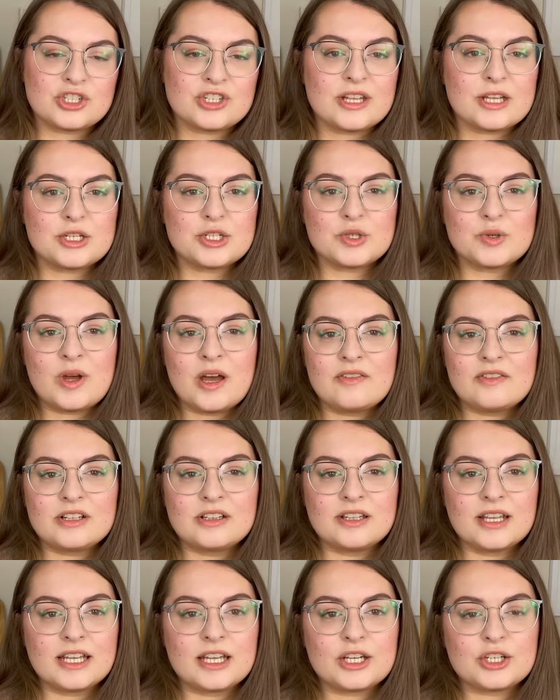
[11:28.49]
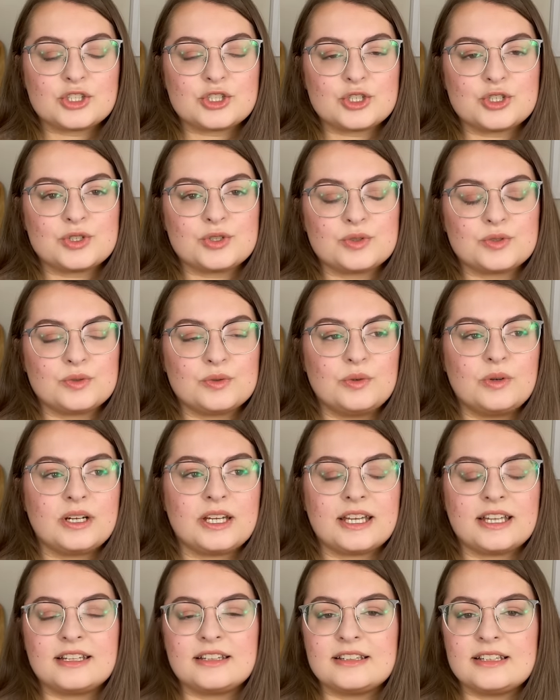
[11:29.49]
they do have a link to
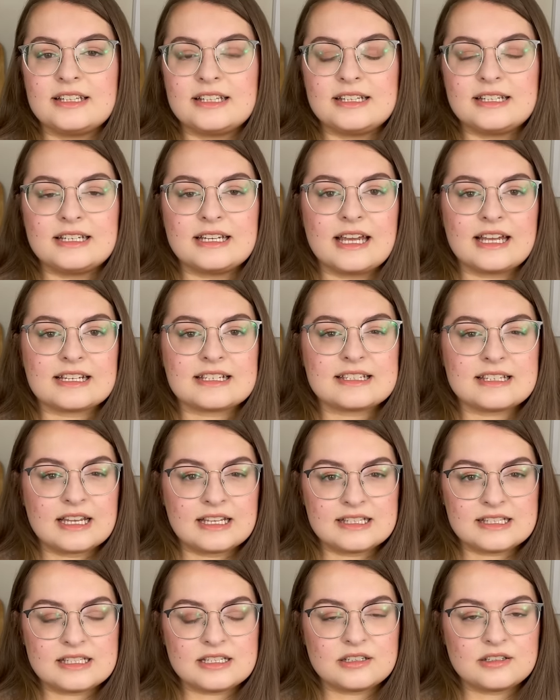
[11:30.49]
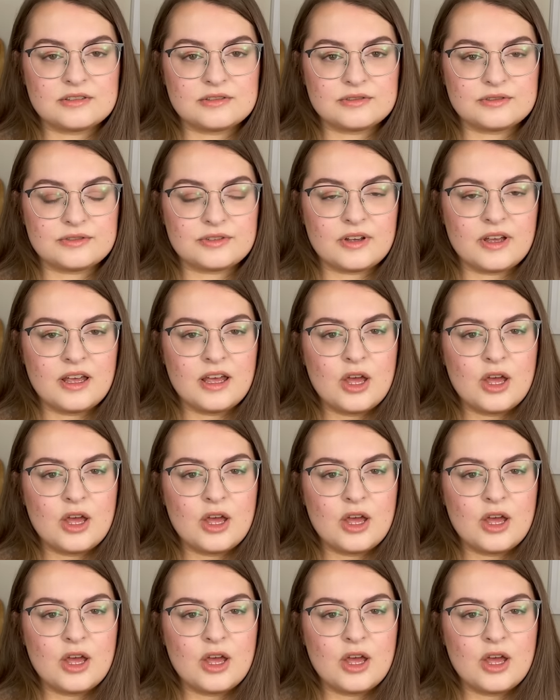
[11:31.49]
get the extensive